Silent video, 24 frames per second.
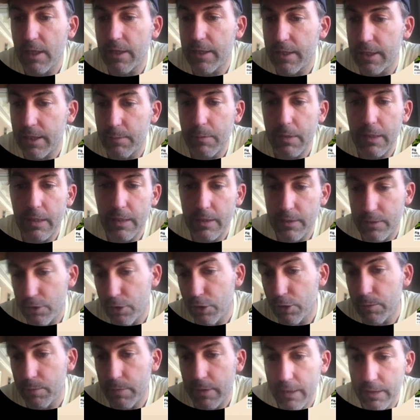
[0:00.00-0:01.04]
they can be
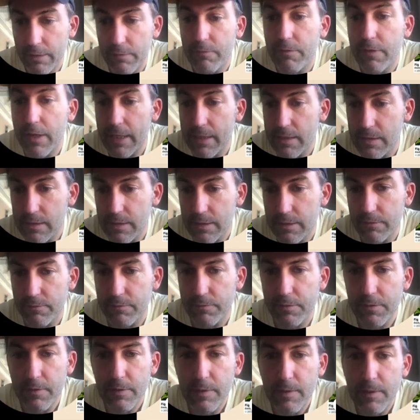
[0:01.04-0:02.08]
termed invasive.
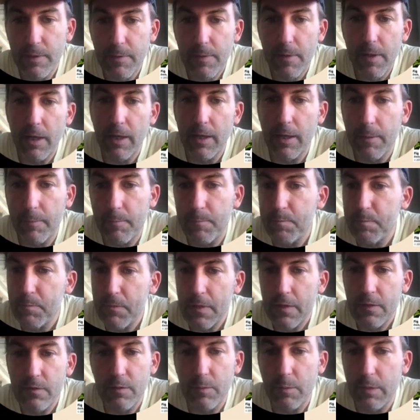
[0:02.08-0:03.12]

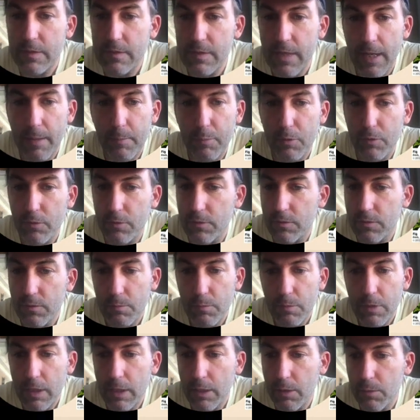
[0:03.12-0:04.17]
Some examples,
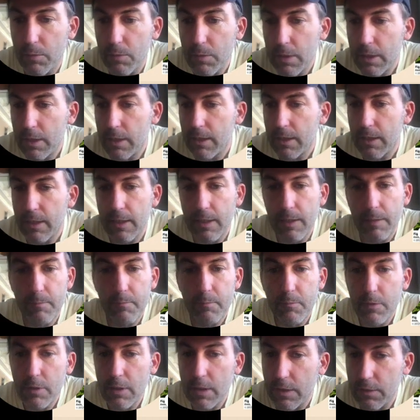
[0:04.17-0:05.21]

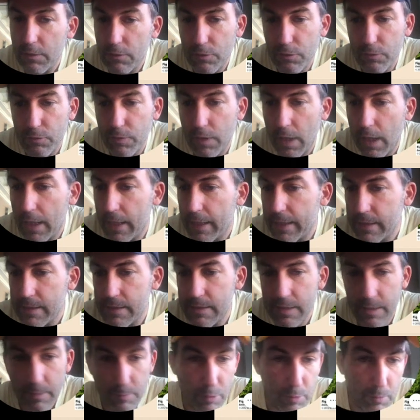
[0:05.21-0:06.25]
kudzu vine,
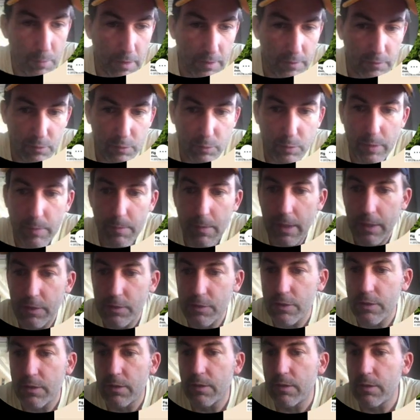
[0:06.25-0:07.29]
zebra mussel we
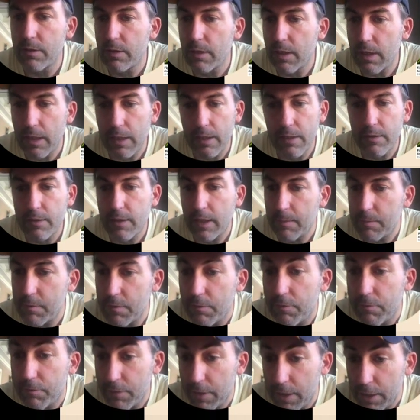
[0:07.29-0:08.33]
mentioned, types of
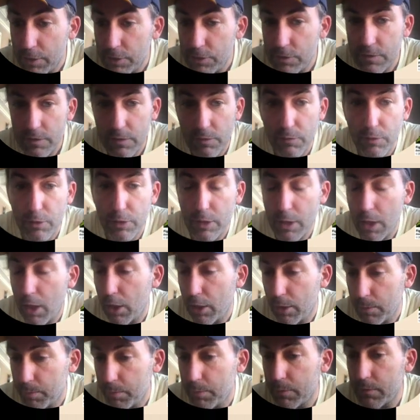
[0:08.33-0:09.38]
fish, silver
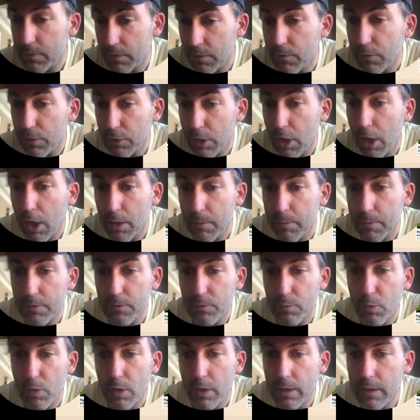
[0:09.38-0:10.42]
carp is
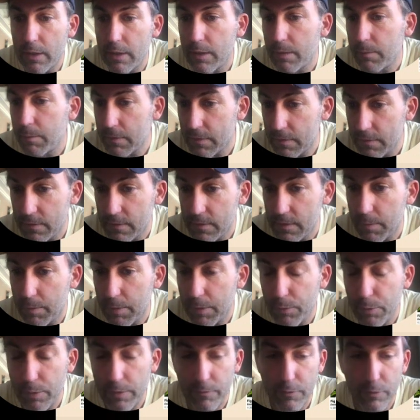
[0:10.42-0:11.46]
one in the Mississippi
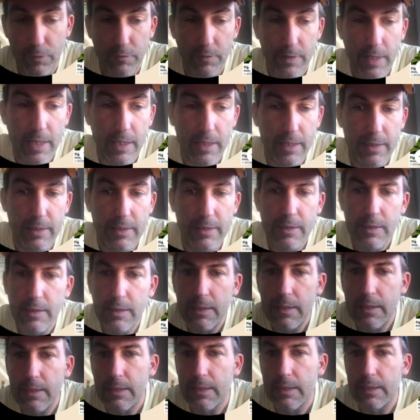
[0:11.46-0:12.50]
River Valley.
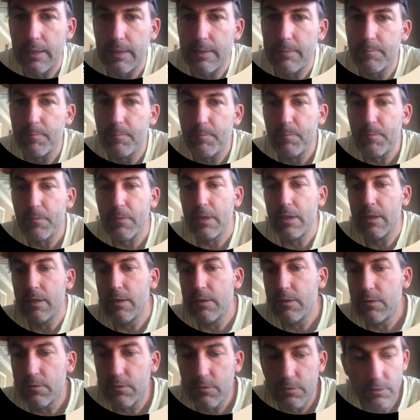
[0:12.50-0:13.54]

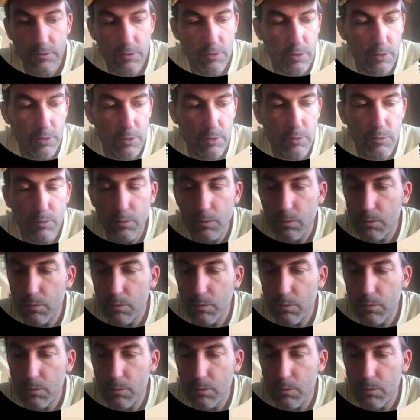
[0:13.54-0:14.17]
So